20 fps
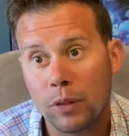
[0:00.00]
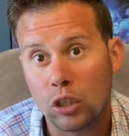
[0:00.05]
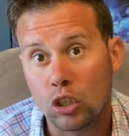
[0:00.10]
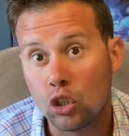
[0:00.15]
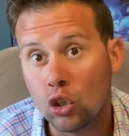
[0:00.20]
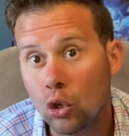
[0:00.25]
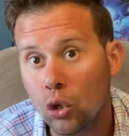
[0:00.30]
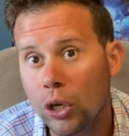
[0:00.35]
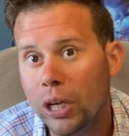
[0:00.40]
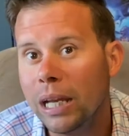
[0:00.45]

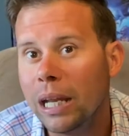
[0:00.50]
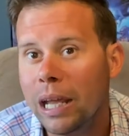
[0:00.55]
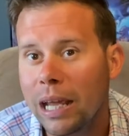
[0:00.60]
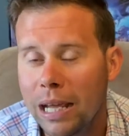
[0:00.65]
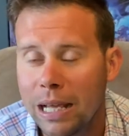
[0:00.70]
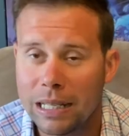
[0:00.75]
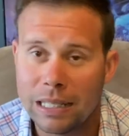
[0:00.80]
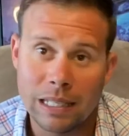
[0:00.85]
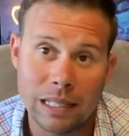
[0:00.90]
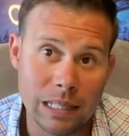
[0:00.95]
good
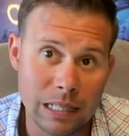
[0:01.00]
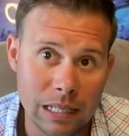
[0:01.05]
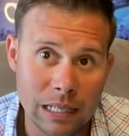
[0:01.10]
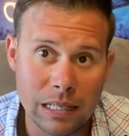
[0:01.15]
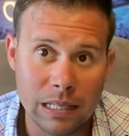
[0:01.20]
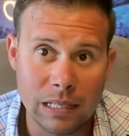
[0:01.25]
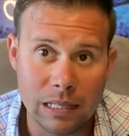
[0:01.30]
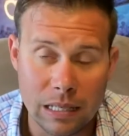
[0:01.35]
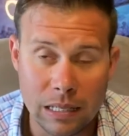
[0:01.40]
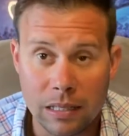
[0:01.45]
hits at the
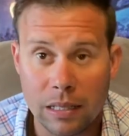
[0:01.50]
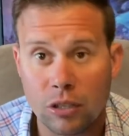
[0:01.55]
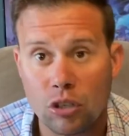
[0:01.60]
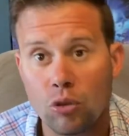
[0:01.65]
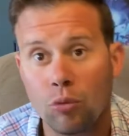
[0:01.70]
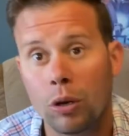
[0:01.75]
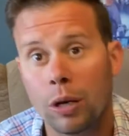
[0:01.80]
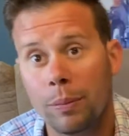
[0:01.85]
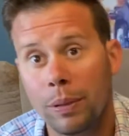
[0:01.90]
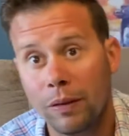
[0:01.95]
distances
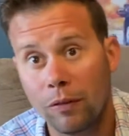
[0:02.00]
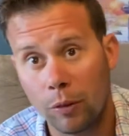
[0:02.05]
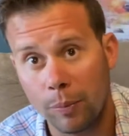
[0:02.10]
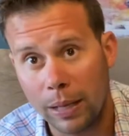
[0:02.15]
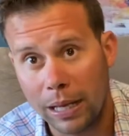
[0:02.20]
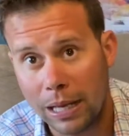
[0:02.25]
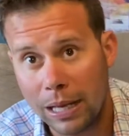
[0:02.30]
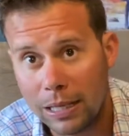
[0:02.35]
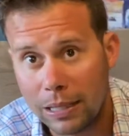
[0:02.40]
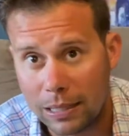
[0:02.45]
that you want to be able to
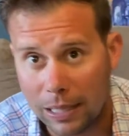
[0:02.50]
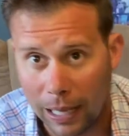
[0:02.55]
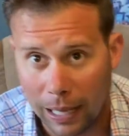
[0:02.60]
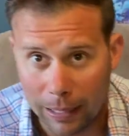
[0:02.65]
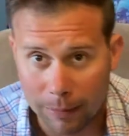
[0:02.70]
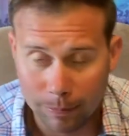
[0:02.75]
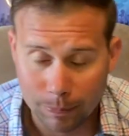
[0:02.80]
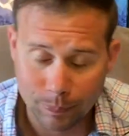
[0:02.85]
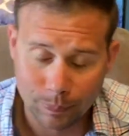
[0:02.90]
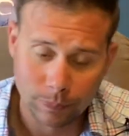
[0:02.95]
make hits
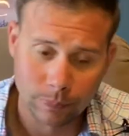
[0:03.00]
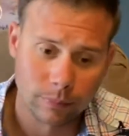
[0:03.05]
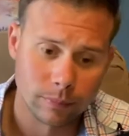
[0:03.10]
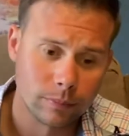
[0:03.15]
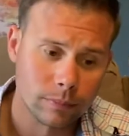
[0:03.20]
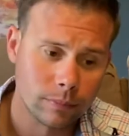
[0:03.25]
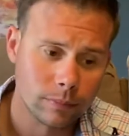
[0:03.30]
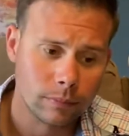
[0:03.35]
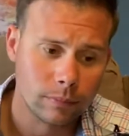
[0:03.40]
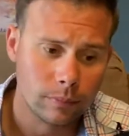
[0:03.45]
at.
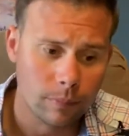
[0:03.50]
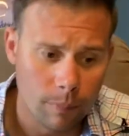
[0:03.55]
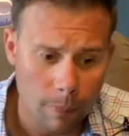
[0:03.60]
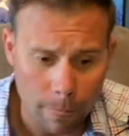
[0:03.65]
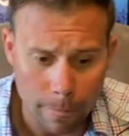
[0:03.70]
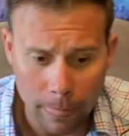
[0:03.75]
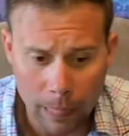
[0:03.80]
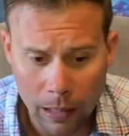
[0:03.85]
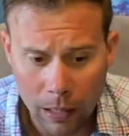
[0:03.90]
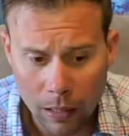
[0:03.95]

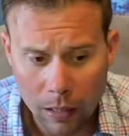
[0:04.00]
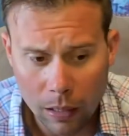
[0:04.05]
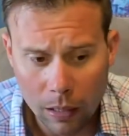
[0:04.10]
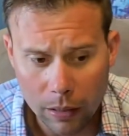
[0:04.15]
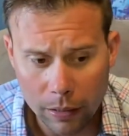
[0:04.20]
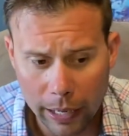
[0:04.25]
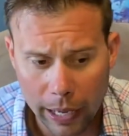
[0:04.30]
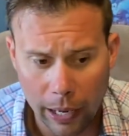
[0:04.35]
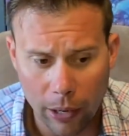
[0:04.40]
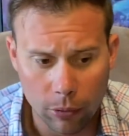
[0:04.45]

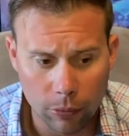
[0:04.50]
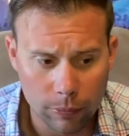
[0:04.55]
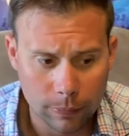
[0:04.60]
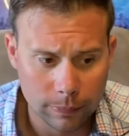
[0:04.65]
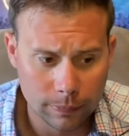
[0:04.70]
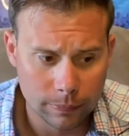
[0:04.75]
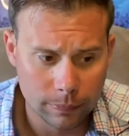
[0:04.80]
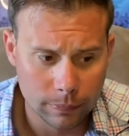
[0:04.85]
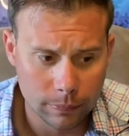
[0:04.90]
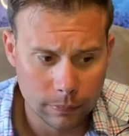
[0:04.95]
Now,
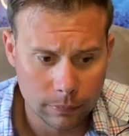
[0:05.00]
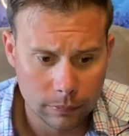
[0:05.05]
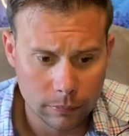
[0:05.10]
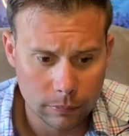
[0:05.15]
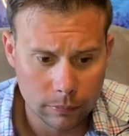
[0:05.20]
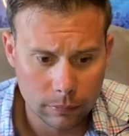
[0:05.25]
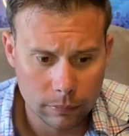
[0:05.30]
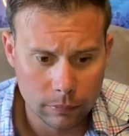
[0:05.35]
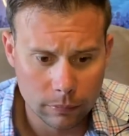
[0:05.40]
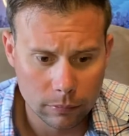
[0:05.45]

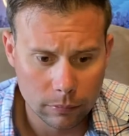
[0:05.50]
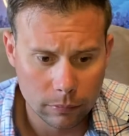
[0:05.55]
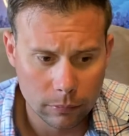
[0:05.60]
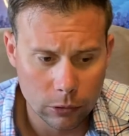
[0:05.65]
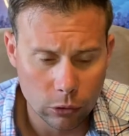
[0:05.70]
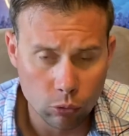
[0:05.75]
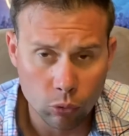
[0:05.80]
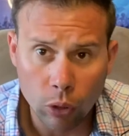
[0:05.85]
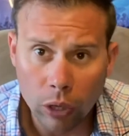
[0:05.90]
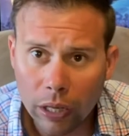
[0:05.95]

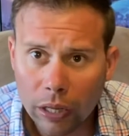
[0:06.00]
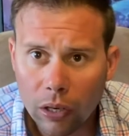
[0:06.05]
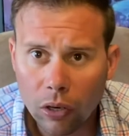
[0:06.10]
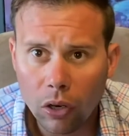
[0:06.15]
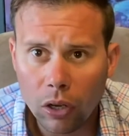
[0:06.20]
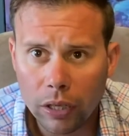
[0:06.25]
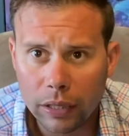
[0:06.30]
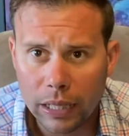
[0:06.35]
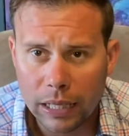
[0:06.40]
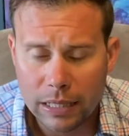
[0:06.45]
running
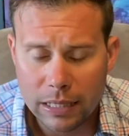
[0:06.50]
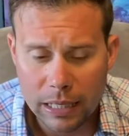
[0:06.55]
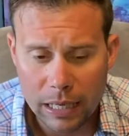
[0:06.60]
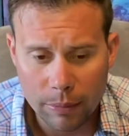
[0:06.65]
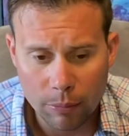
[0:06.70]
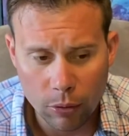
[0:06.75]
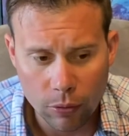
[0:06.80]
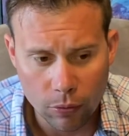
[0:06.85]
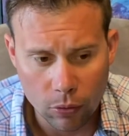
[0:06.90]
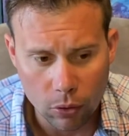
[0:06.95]
along that
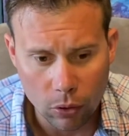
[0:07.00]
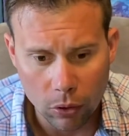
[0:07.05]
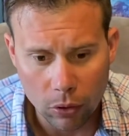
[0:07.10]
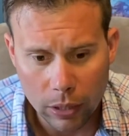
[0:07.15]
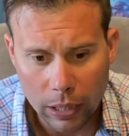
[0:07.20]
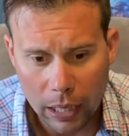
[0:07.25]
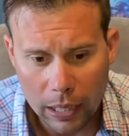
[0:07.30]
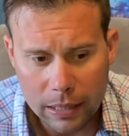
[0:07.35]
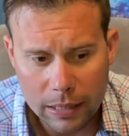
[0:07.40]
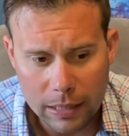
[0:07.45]
same overall
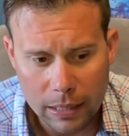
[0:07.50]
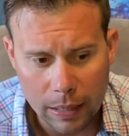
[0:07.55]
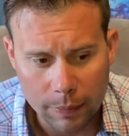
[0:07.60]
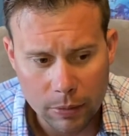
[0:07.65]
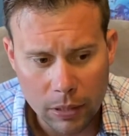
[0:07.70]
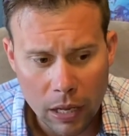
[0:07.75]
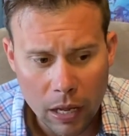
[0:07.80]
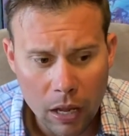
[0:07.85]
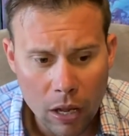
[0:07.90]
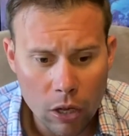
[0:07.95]

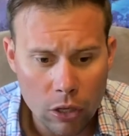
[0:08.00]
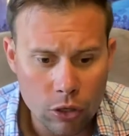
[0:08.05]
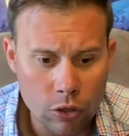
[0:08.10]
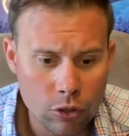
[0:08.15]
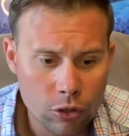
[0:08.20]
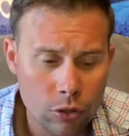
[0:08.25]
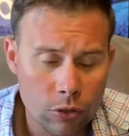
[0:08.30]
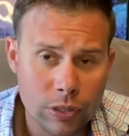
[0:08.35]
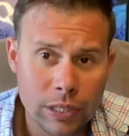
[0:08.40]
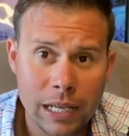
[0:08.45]
concept, you
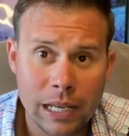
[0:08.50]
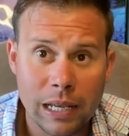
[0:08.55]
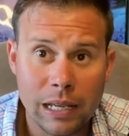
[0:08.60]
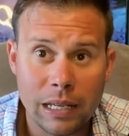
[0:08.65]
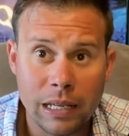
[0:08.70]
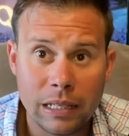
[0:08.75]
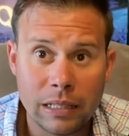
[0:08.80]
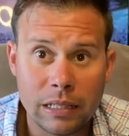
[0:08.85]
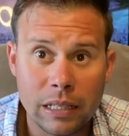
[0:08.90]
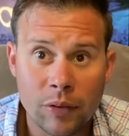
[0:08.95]
start
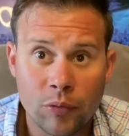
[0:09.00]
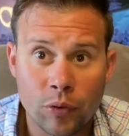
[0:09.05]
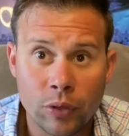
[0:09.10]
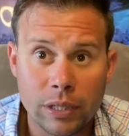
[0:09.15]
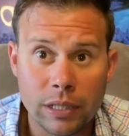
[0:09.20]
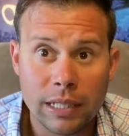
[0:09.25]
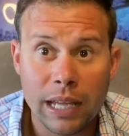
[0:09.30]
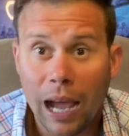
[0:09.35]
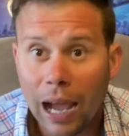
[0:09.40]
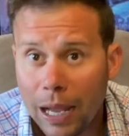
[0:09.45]
taking in
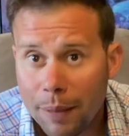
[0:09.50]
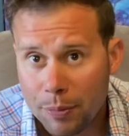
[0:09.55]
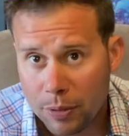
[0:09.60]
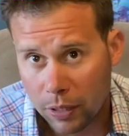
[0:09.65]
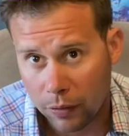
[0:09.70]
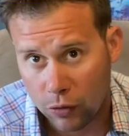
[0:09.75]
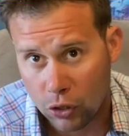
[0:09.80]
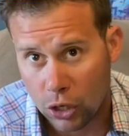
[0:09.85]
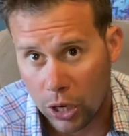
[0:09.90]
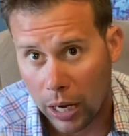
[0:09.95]
different
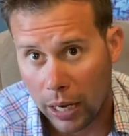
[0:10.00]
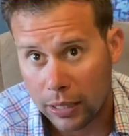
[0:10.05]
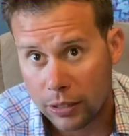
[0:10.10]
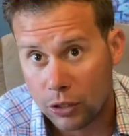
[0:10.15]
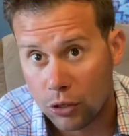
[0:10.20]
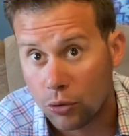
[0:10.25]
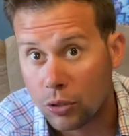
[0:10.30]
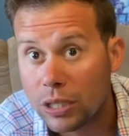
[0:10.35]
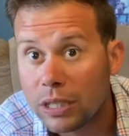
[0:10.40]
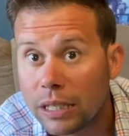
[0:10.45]
types of
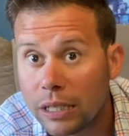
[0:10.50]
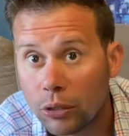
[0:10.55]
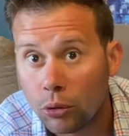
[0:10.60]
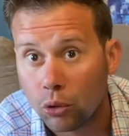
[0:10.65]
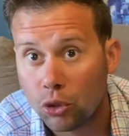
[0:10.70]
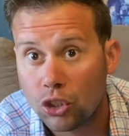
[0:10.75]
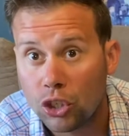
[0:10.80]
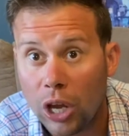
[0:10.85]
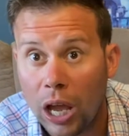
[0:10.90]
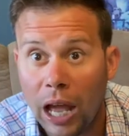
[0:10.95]
shots. So
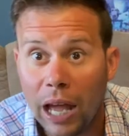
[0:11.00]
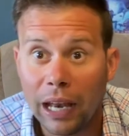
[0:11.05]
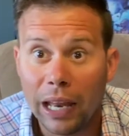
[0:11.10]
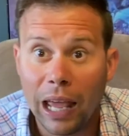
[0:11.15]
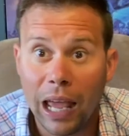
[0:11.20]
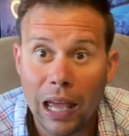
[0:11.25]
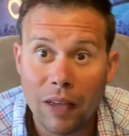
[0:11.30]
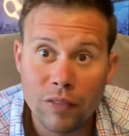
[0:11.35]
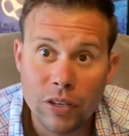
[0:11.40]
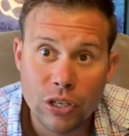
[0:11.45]
steel shot,
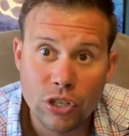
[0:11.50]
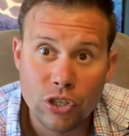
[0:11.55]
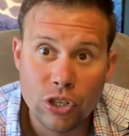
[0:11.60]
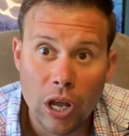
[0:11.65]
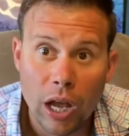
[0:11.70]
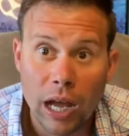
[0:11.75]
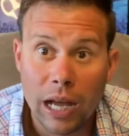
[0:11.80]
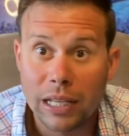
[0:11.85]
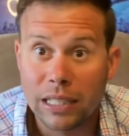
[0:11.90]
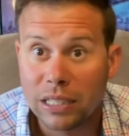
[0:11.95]
heavy
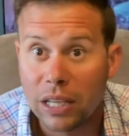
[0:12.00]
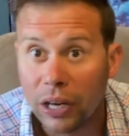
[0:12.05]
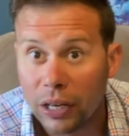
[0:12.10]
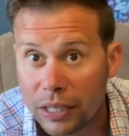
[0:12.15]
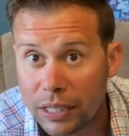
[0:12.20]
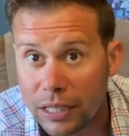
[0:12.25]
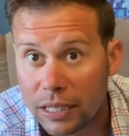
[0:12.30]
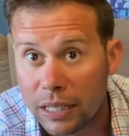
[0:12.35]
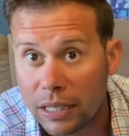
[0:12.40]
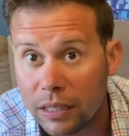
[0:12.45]
shot,
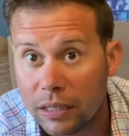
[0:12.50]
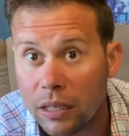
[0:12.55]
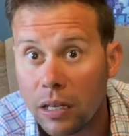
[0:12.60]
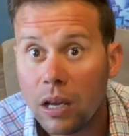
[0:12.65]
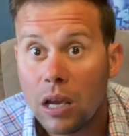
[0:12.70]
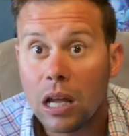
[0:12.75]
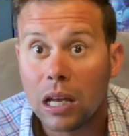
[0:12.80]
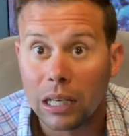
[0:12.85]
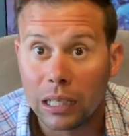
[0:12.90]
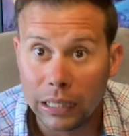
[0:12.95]
tungsten,
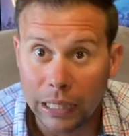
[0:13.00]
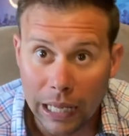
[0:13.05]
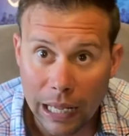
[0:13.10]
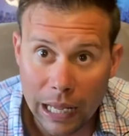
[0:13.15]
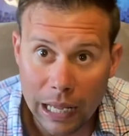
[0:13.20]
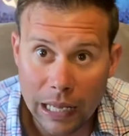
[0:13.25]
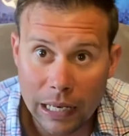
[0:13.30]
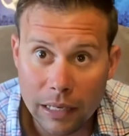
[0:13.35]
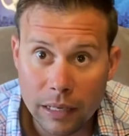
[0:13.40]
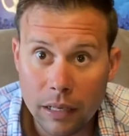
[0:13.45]

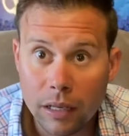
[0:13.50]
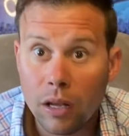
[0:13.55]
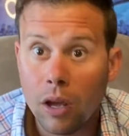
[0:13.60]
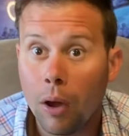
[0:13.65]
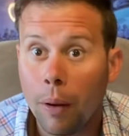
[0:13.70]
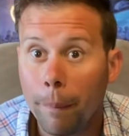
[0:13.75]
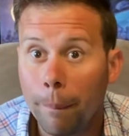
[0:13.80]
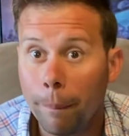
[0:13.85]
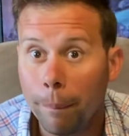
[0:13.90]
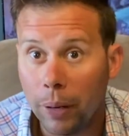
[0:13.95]
lead,
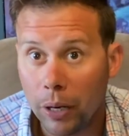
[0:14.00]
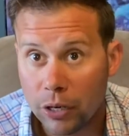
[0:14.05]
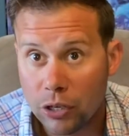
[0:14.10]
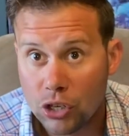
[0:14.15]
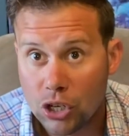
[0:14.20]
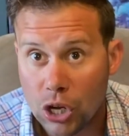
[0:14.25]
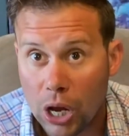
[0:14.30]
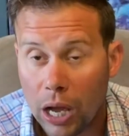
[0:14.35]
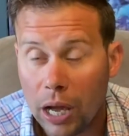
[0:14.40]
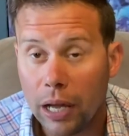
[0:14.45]

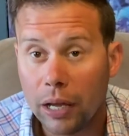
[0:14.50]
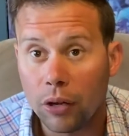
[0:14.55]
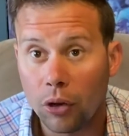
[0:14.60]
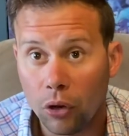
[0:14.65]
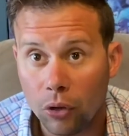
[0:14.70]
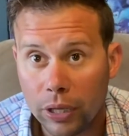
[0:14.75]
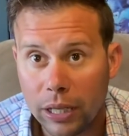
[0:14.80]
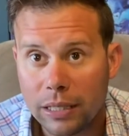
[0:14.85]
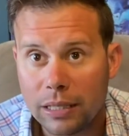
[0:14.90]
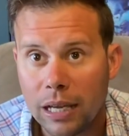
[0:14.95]
buckshot,
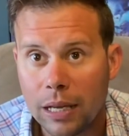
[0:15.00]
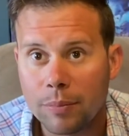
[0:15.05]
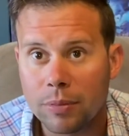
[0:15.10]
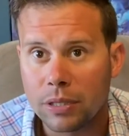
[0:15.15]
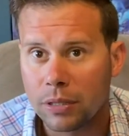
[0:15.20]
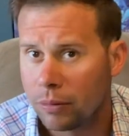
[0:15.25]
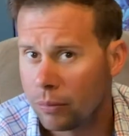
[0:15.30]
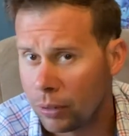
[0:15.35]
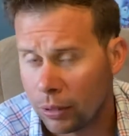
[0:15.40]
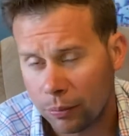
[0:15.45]
all that type
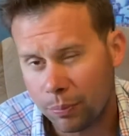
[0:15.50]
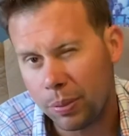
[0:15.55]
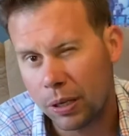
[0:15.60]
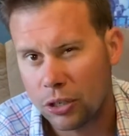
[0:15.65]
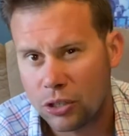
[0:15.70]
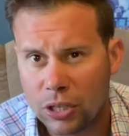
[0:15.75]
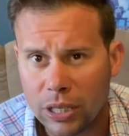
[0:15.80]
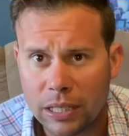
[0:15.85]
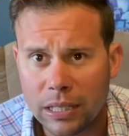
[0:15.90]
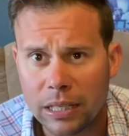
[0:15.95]
of well, buckshot's